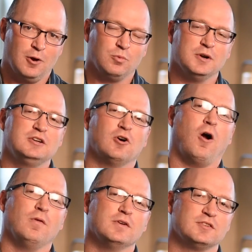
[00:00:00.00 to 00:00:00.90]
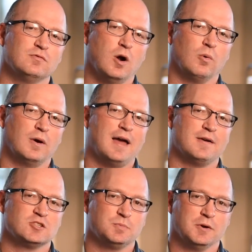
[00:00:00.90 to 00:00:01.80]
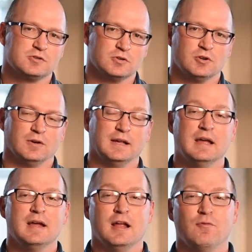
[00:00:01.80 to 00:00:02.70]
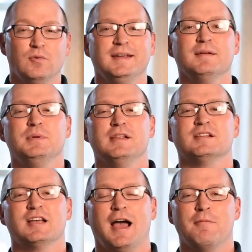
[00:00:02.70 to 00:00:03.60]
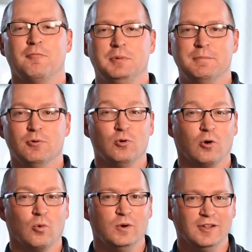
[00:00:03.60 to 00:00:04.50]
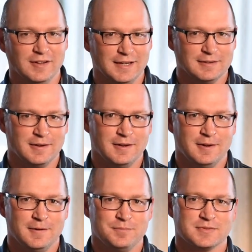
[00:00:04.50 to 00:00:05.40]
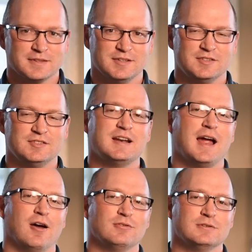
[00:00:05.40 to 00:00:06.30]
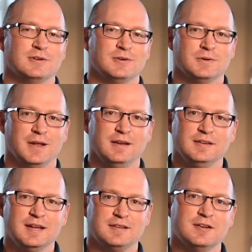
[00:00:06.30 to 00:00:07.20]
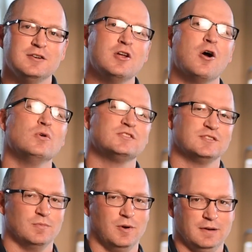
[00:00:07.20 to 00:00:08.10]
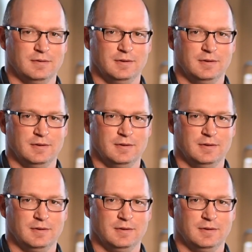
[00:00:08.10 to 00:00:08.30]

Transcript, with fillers: Regardless of where we're at in our spiritual journey, if we can be the type of people who are willing to sit down and to get to know someone,